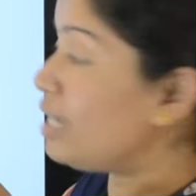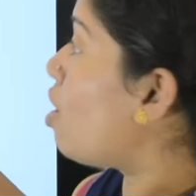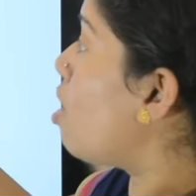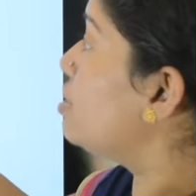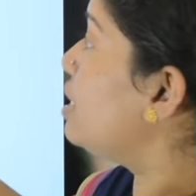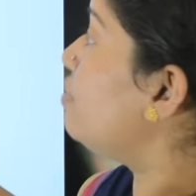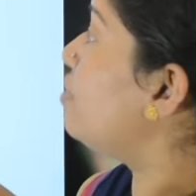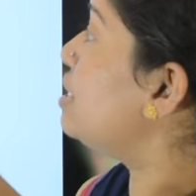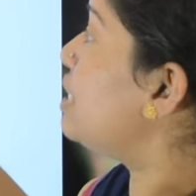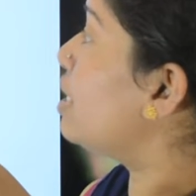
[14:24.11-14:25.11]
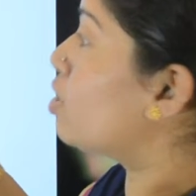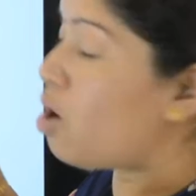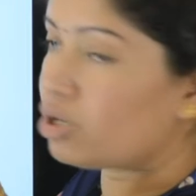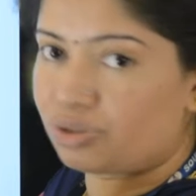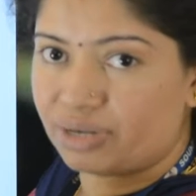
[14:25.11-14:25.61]
Cos inverse and
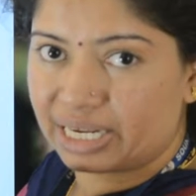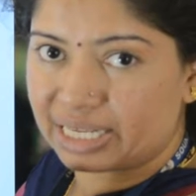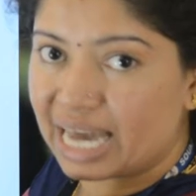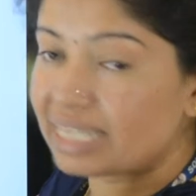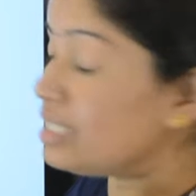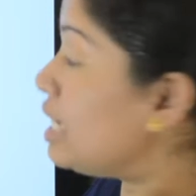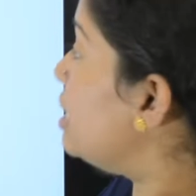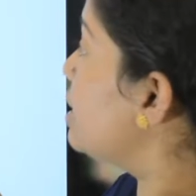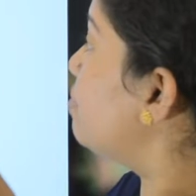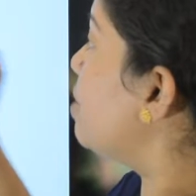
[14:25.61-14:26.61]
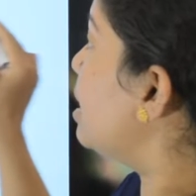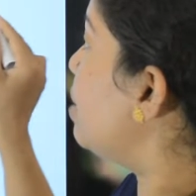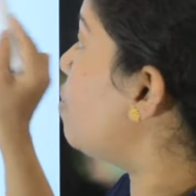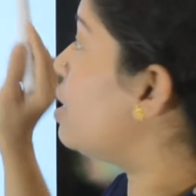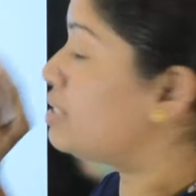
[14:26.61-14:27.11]
cos you can cancel. This will
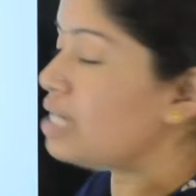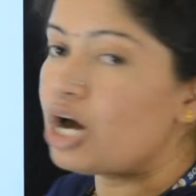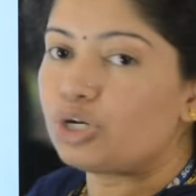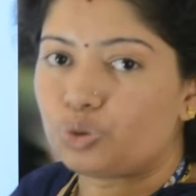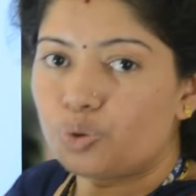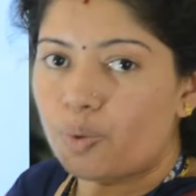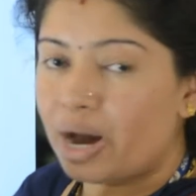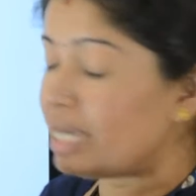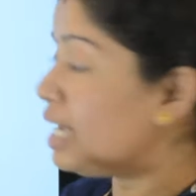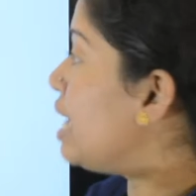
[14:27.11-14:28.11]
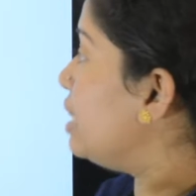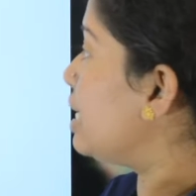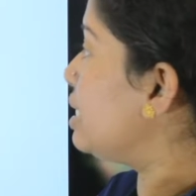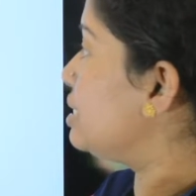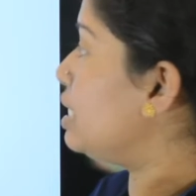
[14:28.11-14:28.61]
give us 2y,
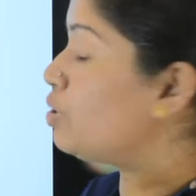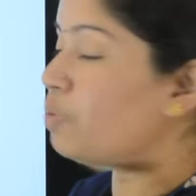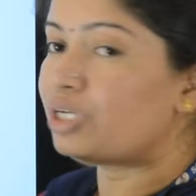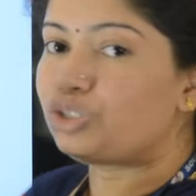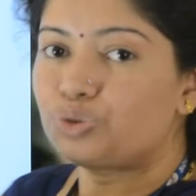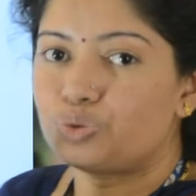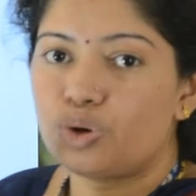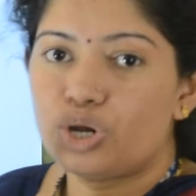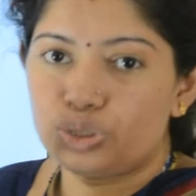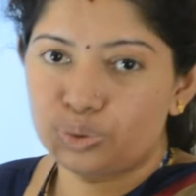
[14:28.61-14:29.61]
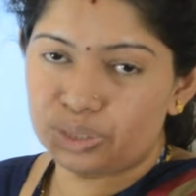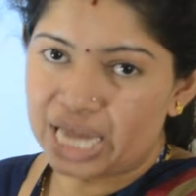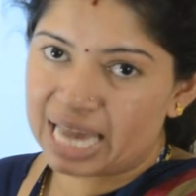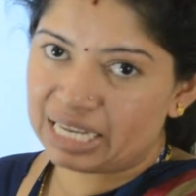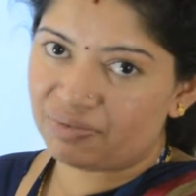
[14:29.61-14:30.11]
that is equal to 2
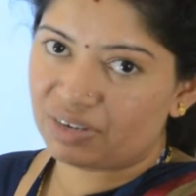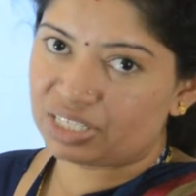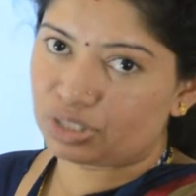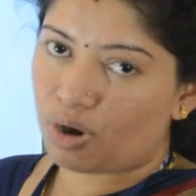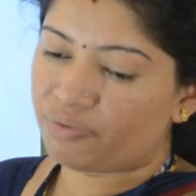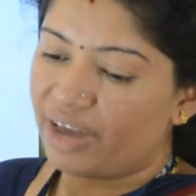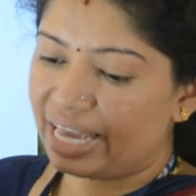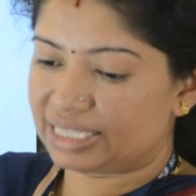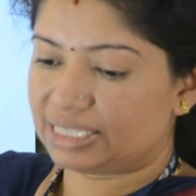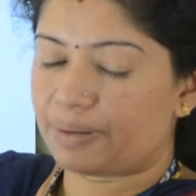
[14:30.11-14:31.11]
tan inverse of x.